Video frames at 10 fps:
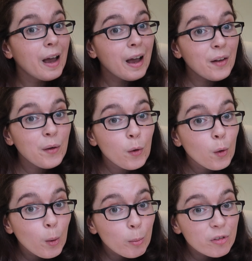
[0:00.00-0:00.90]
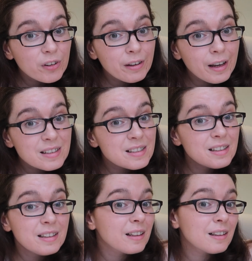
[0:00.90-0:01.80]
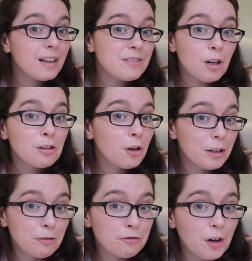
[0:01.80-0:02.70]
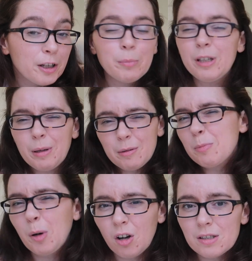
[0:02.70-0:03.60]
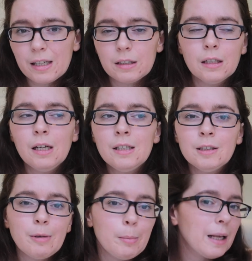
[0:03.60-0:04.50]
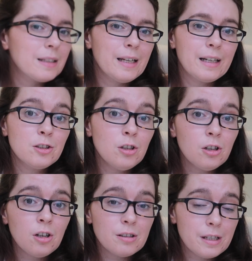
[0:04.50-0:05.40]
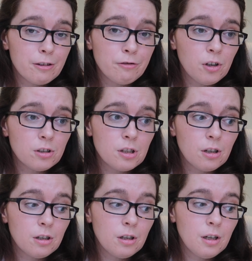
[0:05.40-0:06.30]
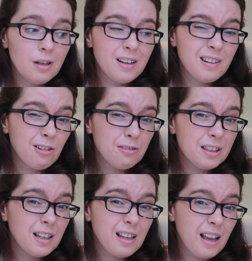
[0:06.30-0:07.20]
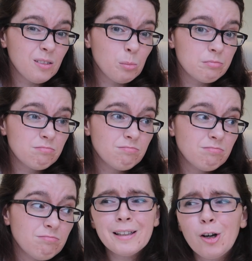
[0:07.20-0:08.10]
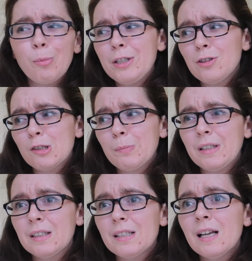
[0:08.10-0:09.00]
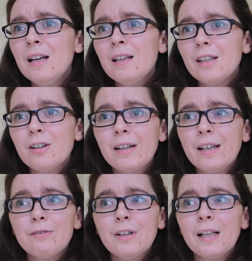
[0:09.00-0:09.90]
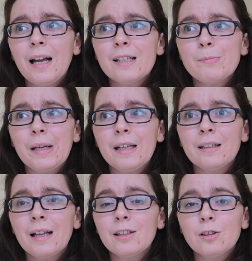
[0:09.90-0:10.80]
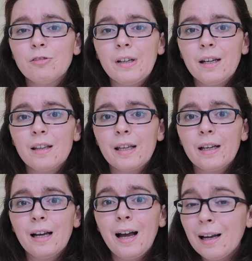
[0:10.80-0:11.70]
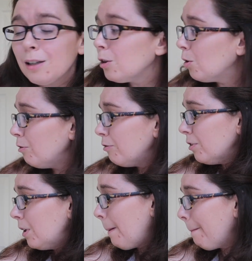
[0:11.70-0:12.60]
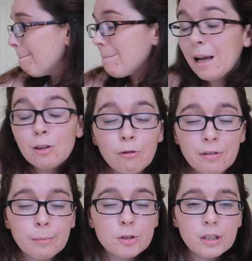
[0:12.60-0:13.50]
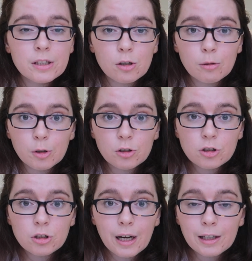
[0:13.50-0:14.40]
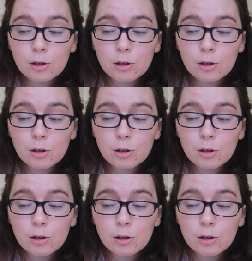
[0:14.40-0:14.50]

And hopefully editing Nicola left it on long enough for you, but you'll be able to pause it and maybe like take a note or take a photo, and hopefully that'll help. I really hope it does, because the Cricut really has been like a love-hate thing. I love that machine so much. I